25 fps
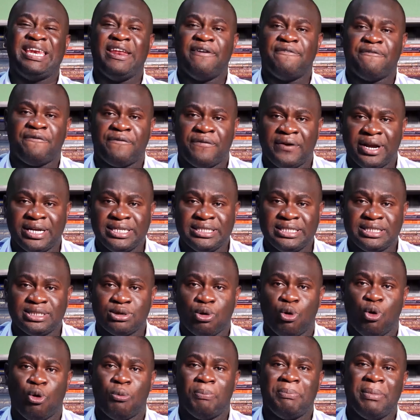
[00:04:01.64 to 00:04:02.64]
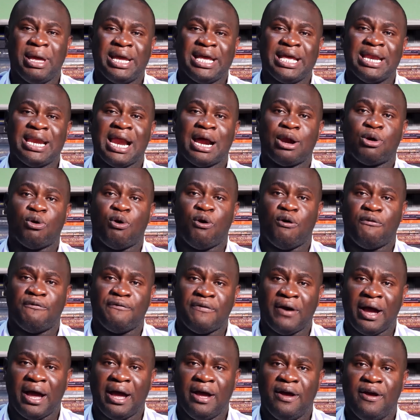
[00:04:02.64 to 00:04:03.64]
different or making an
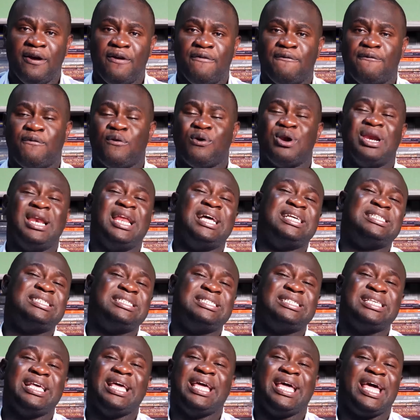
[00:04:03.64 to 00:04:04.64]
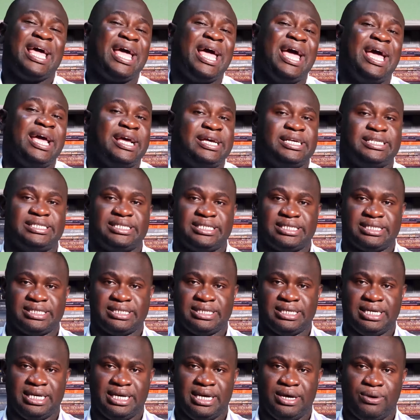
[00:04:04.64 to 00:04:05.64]
offer for, let's say,
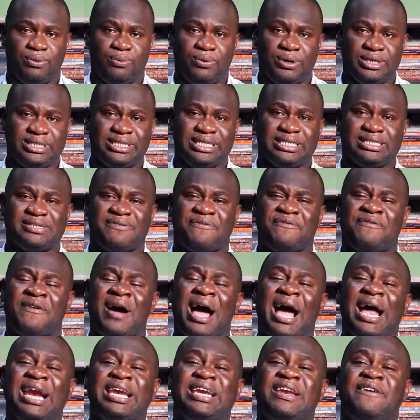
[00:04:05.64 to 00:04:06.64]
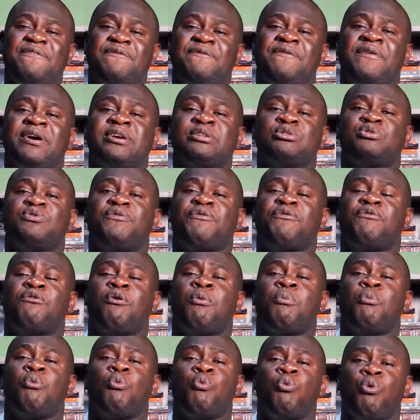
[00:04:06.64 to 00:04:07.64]
X, which is far different
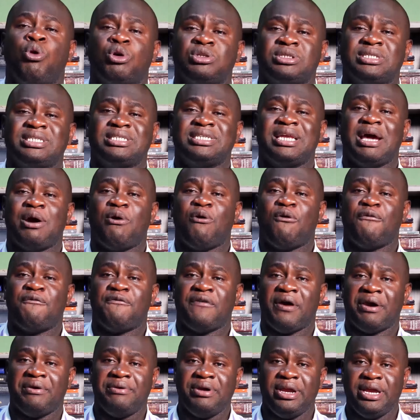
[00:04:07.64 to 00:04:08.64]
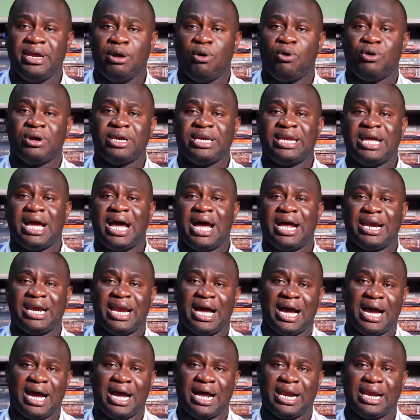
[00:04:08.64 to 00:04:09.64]
from what the offeree on the
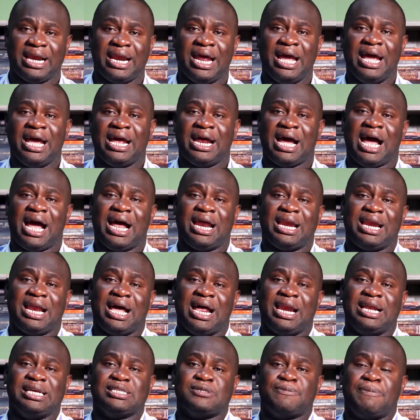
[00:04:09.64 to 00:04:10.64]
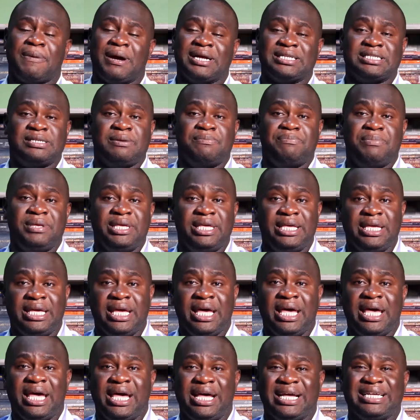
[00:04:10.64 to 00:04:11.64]
other hand, that is party B,
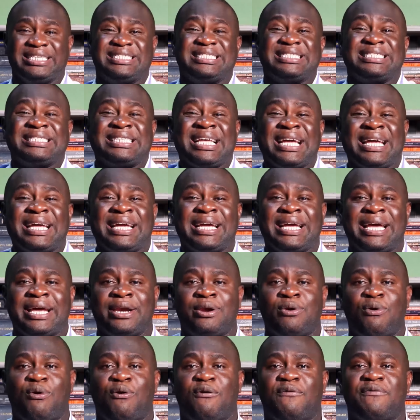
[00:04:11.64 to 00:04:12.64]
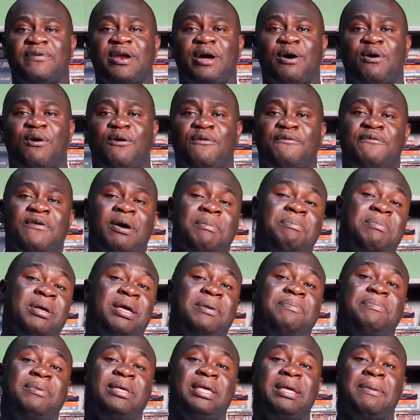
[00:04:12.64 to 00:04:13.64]
is thinking of the offer
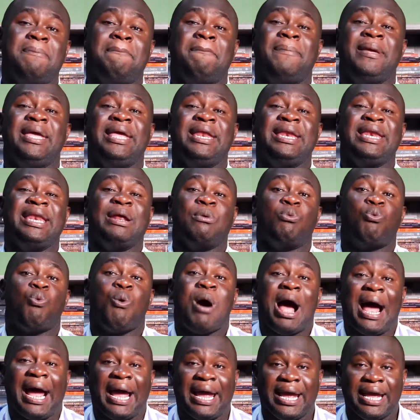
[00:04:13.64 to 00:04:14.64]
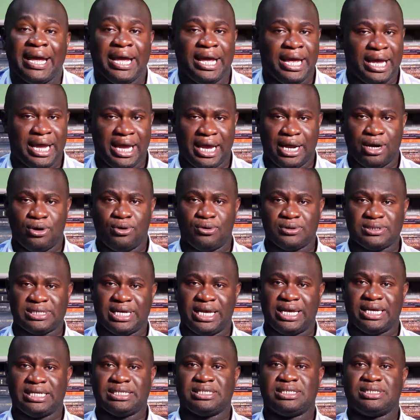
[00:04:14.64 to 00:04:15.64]
maybe being Y and not
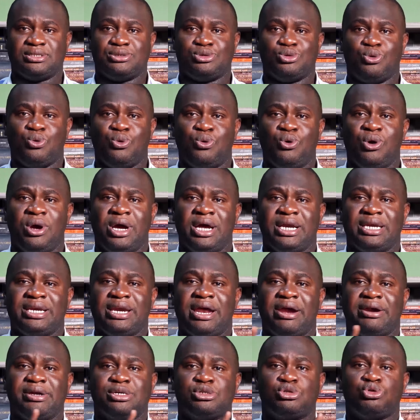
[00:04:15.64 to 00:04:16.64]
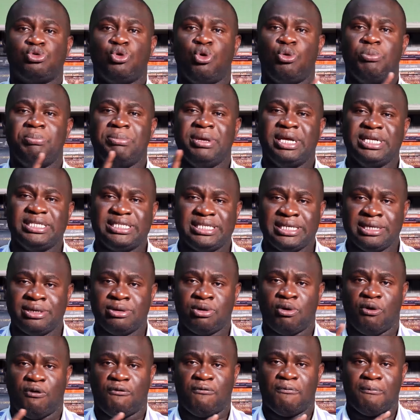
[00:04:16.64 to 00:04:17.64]
X. So there is no
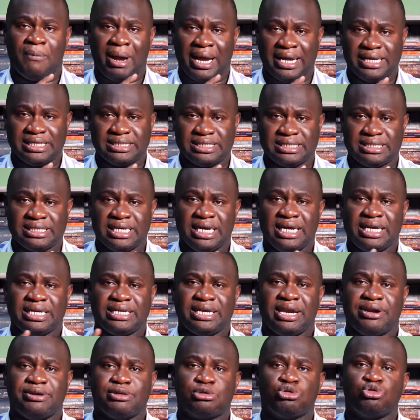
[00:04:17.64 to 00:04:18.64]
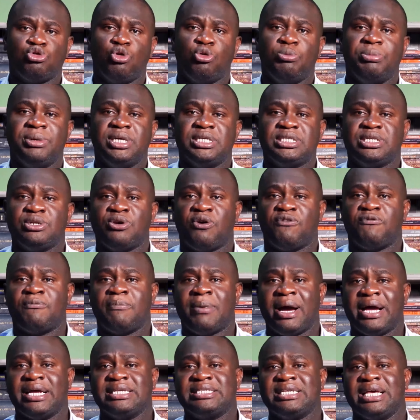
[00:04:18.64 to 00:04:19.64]
meeting of minds. There is no meeting of
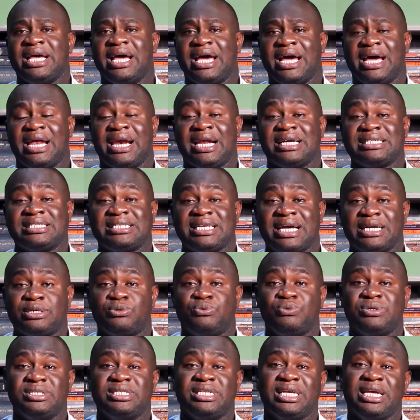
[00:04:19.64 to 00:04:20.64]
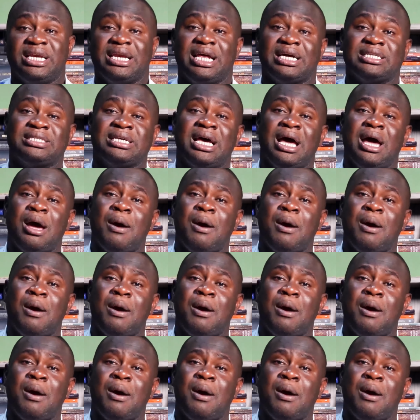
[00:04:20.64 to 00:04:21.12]
minds, and as such, we say that